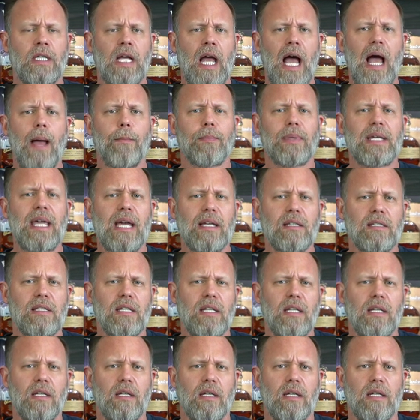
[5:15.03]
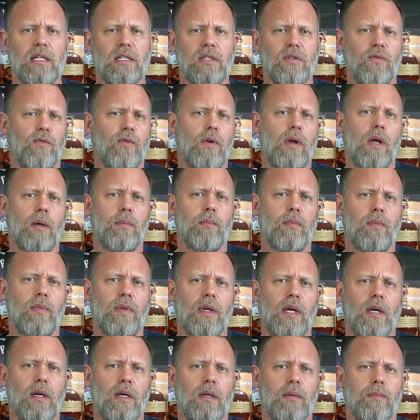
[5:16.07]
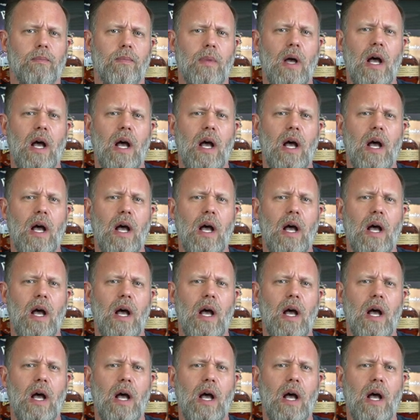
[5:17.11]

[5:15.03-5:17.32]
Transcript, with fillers: I'm guessing is from the